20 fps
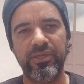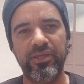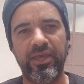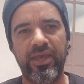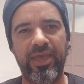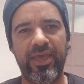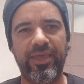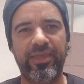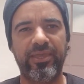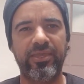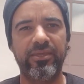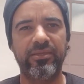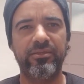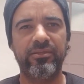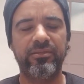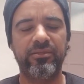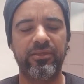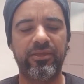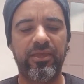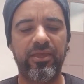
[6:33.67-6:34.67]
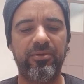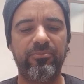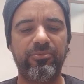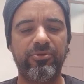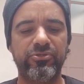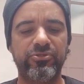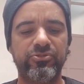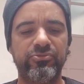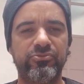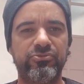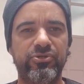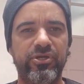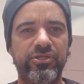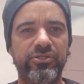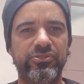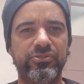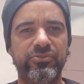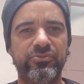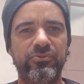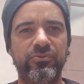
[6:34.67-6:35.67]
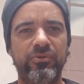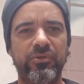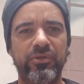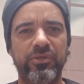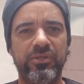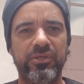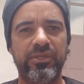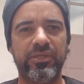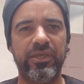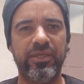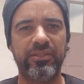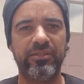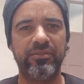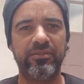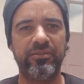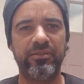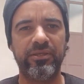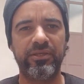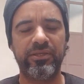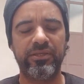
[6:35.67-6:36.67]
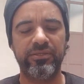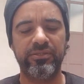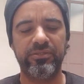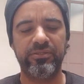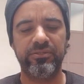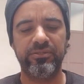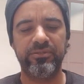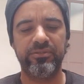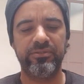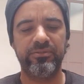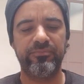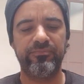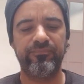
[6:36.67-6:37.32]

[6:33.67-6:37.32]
hacking in the camera to try to get like the